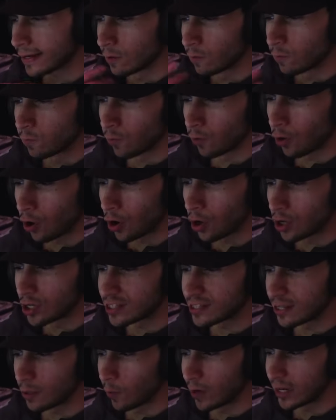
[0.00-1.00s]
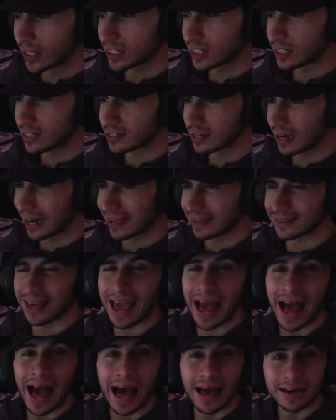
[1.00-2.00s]
voice, the way she's like,
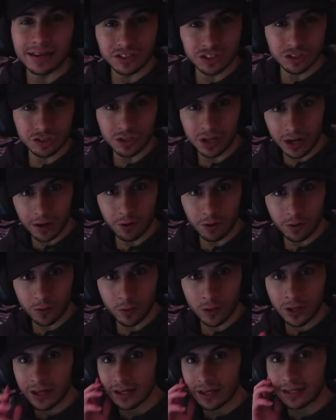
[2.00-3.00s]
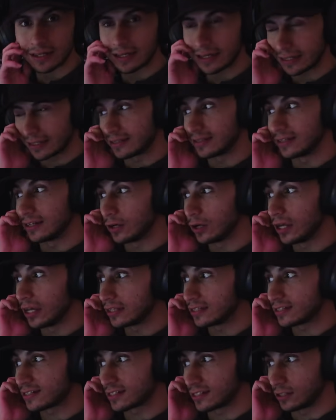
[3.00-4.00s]
the attitude and everything,
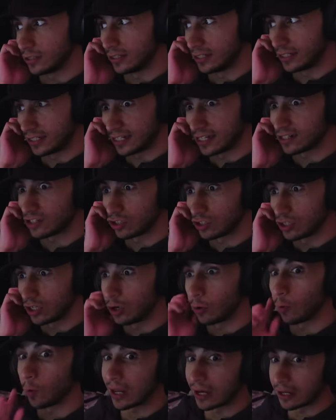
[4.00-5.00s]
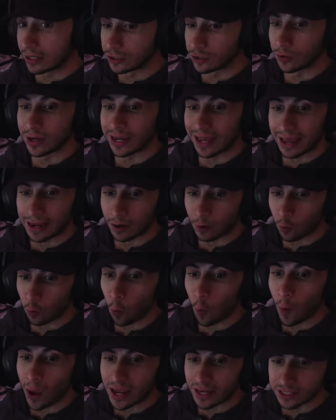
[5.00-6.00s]
it's she's really doing a
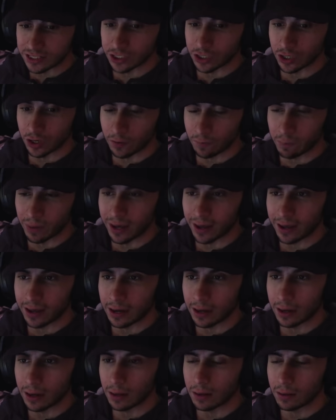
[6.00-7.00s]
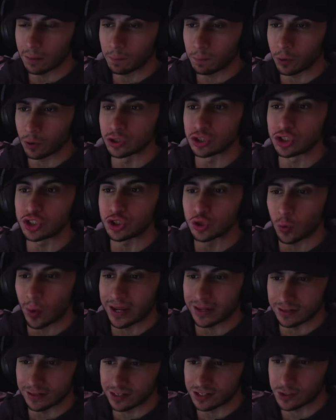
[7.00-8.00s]
great job by the
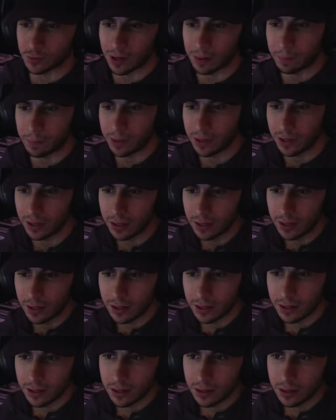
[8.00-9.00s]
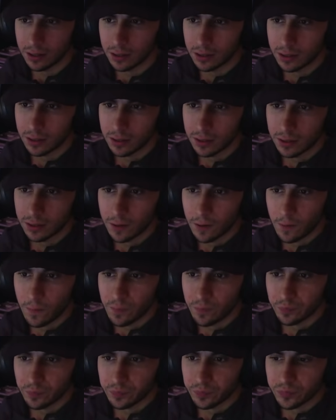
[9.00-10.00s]
portraying this rap. Clap, clap, bring that
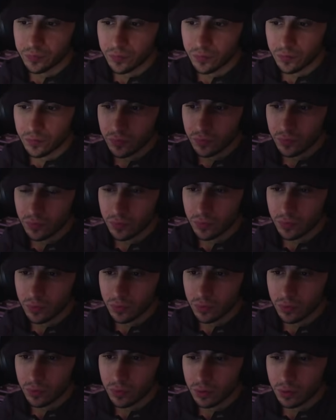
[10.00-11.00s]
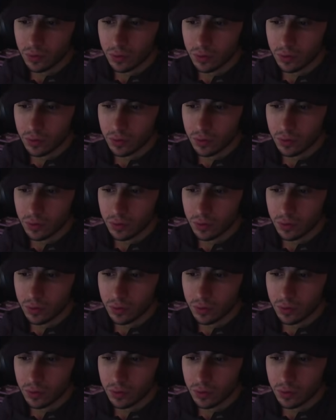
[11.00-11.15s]
ASAP. If they all up in the feeling,